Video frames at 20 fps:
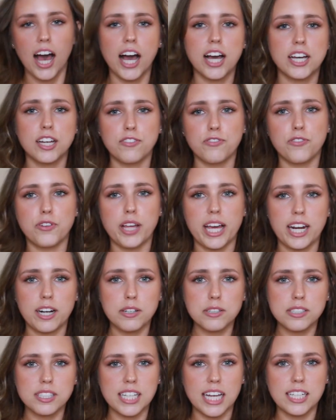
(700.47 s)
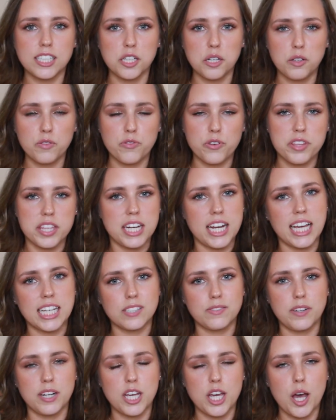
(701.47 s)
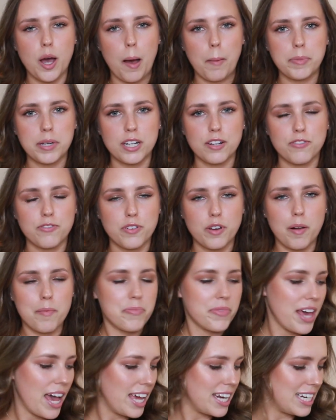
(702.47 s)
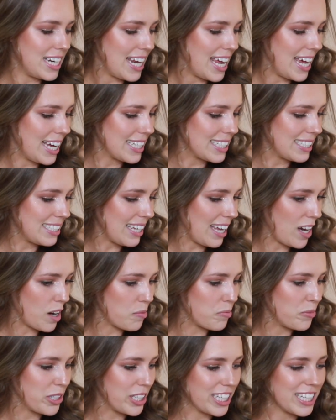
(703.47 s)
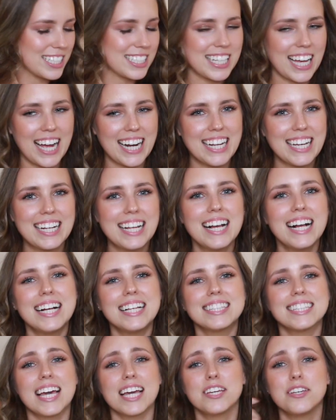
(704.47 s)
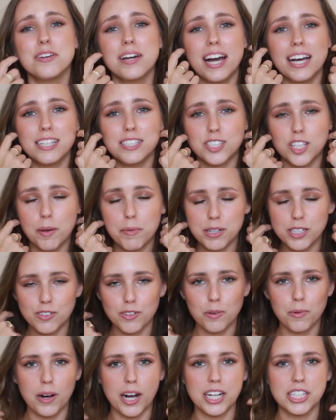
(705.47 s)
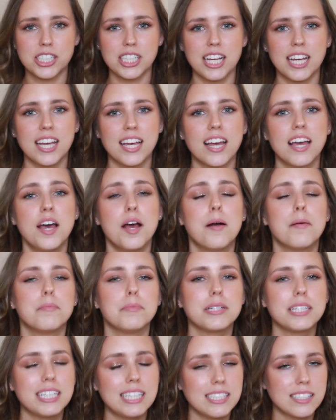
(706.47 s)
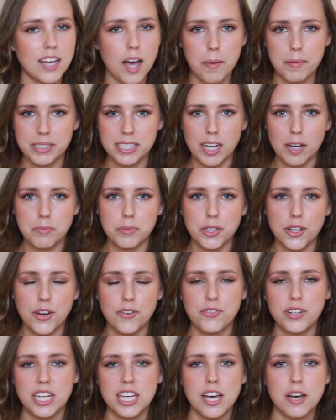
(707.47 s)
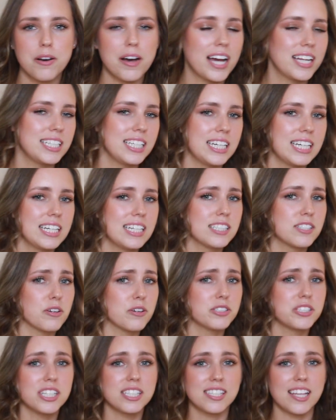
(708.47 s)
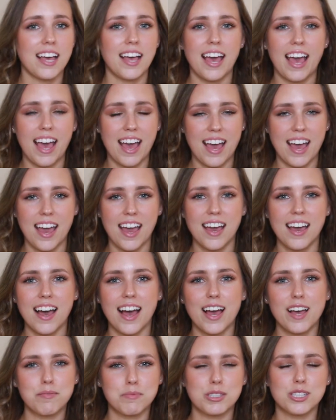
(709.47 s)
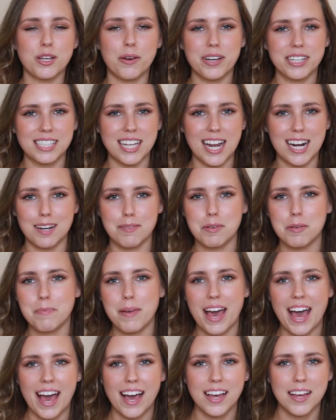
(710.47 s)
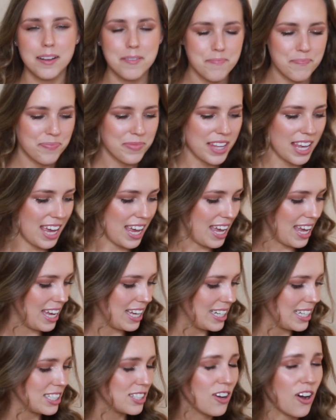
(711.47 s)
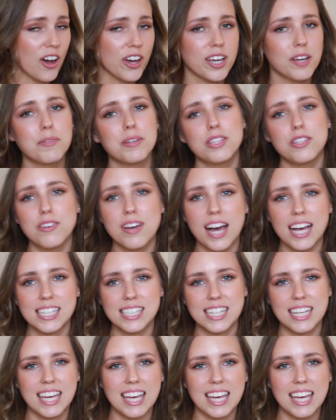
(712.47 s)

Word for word: a good flannel, stay tuned for the next video. I'm gonna film that next, and I'm really excited. Thank you guys so much for watching. Please comment down below video ideas, or just say hey. I'm so excited to be back and talking with you guys